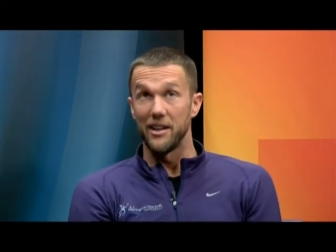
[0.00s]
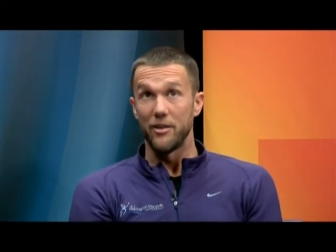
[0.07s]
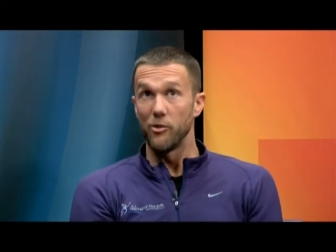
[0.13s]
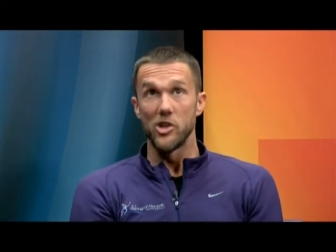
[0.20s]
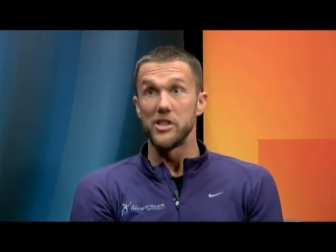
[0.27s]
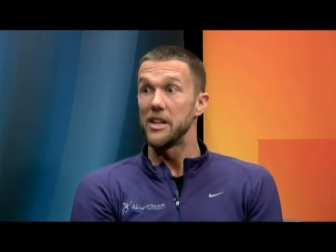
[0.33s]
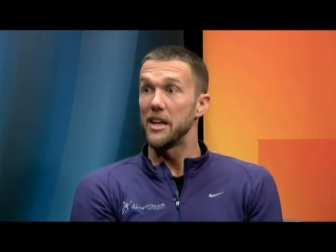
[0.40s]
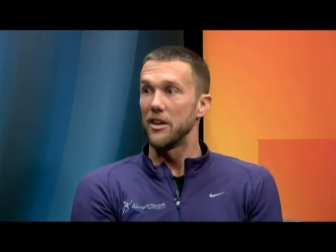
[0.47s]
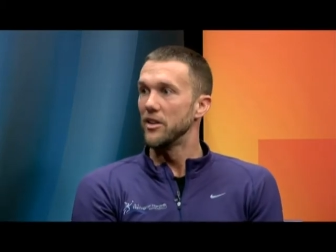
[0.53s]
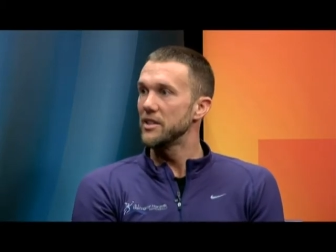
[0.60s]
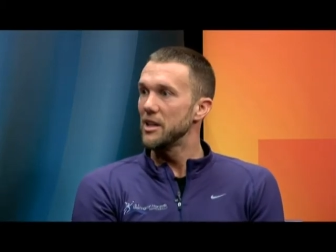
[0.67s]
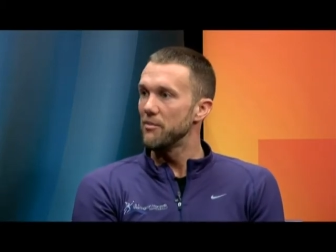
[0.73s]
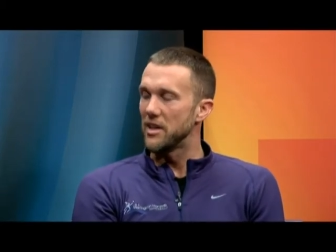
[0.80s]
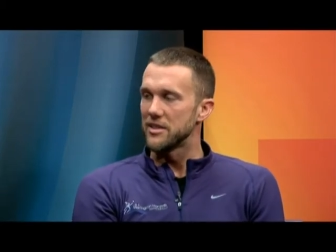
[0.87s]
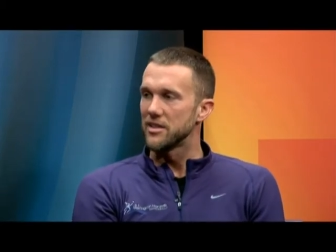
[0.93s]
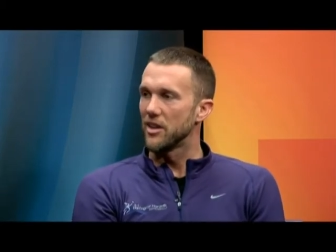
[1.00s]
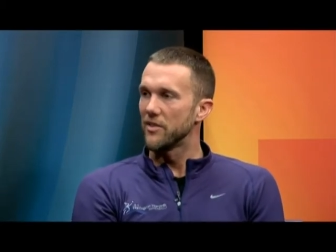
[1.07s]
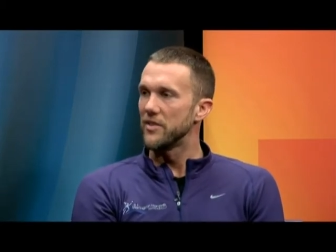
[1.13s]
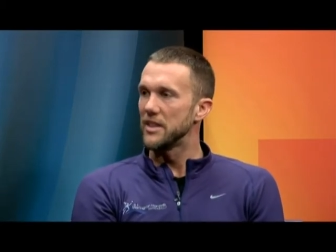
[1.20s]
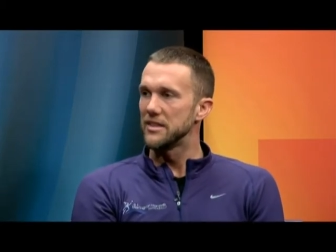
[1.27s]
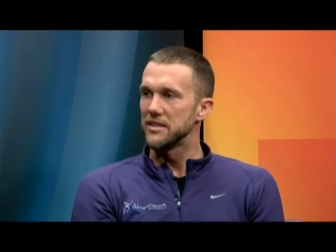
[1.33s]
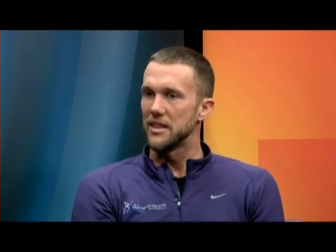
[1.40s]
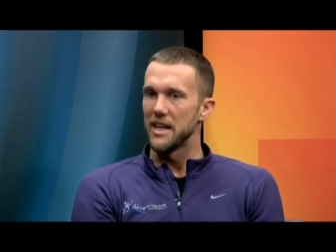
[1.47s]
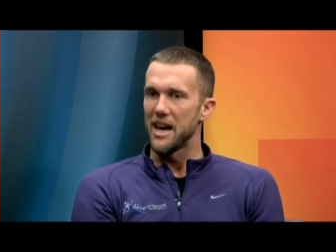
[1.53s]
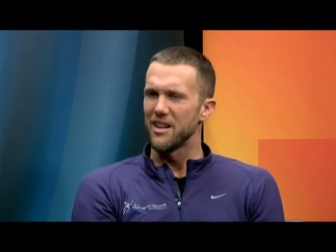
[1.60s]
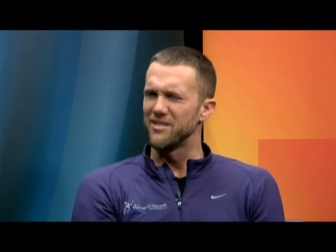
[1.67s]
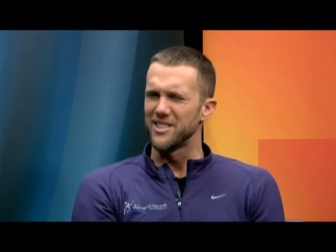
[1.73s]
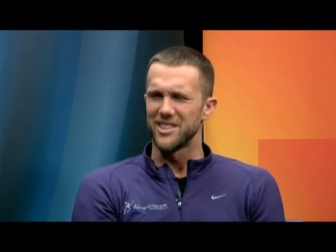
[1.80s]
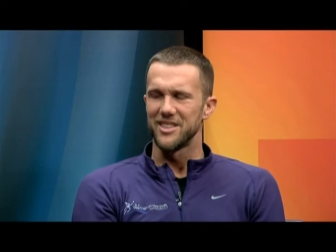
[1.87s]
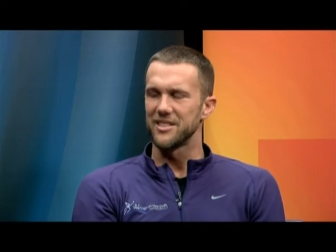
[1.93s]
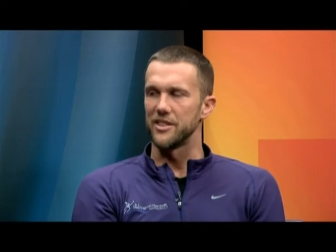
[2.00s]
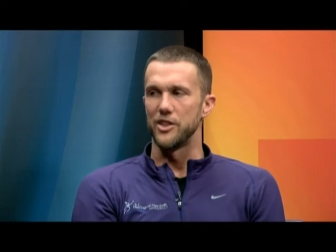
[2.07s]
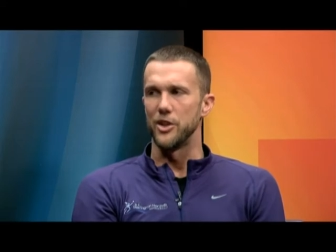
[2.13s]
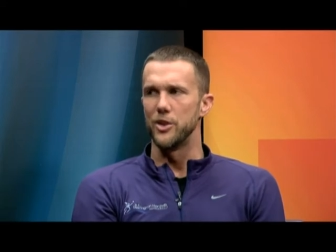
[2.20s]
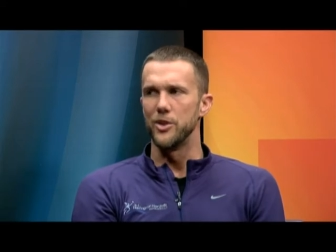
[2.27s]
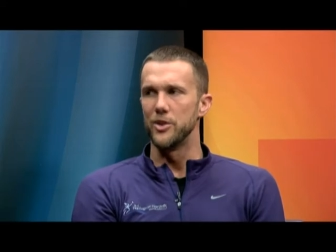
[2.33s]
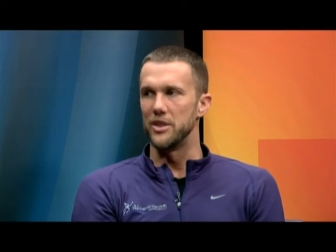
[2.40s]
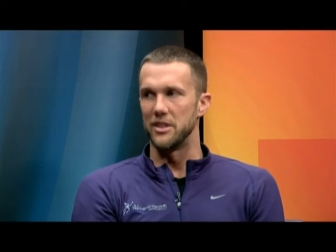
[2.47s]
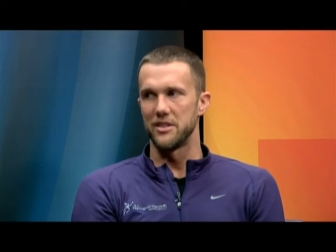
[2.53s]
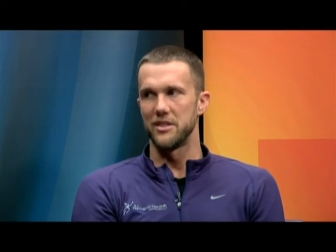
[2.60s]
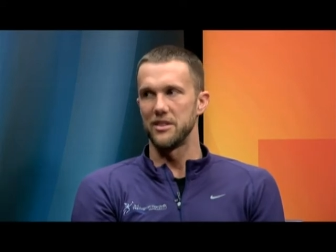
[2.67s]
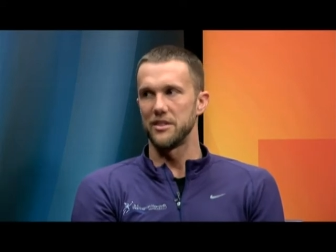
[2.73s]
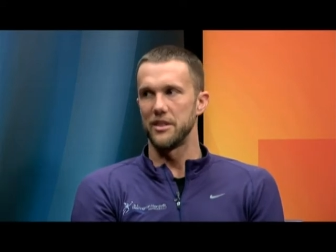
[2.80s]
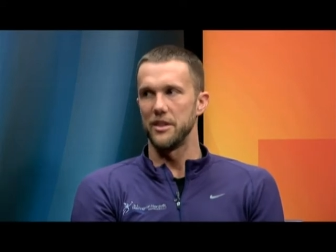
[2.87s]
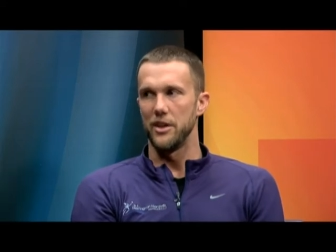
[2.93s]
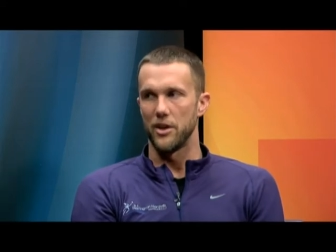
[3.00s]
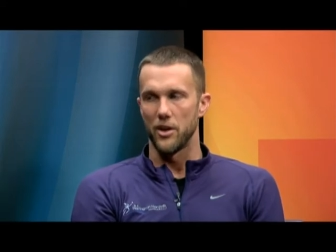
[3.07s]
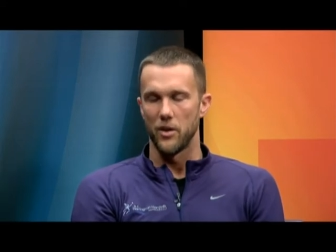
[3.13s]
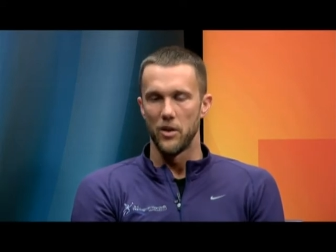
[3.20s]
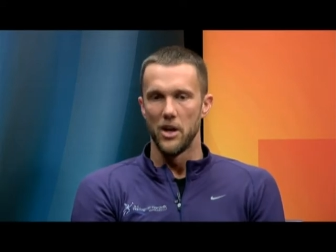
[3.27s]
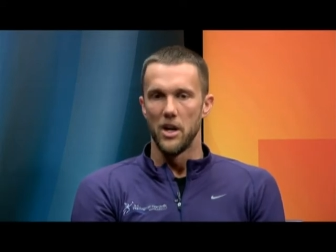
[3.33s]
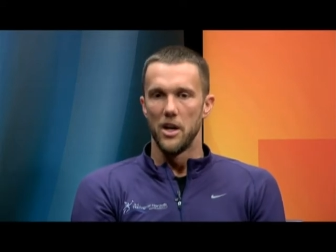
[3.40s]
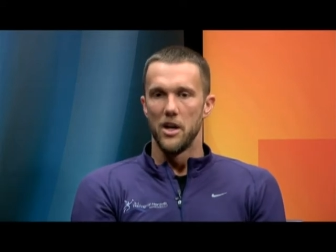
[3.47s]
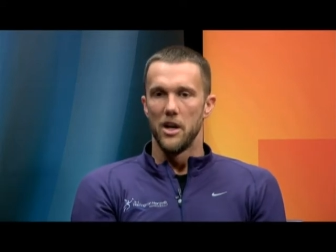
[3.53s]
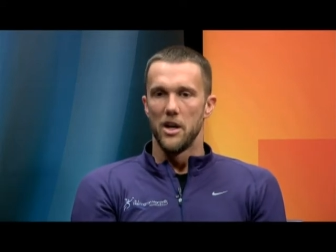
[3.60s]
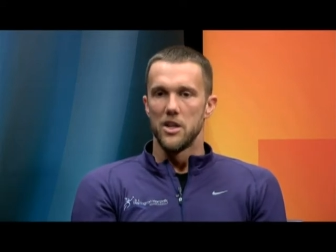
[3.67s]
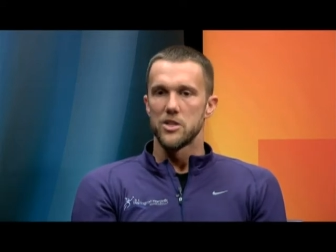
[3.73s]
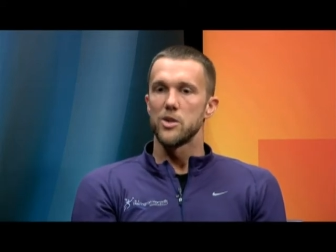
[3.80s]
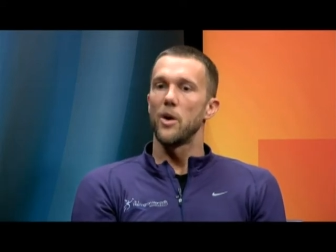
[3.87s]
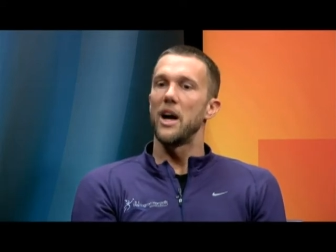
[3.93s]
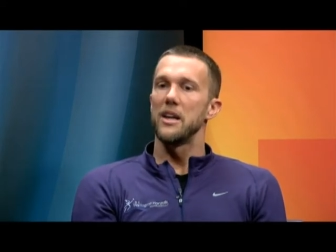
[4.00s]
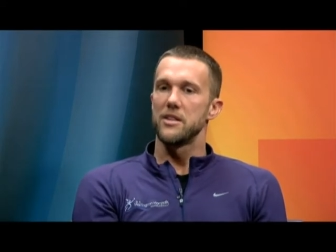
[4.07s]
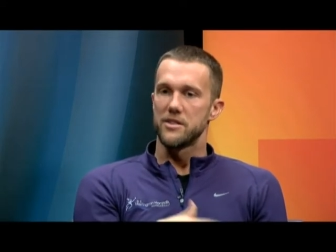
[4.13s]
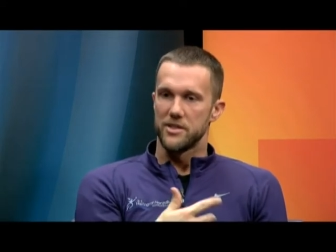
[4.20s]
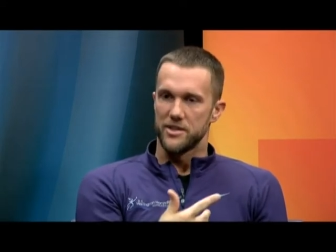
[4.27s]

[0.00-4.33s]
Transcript: And one day I looked at myself and I said, Adam, this isn't you, and this isn't, you know. Mm-hmm. So I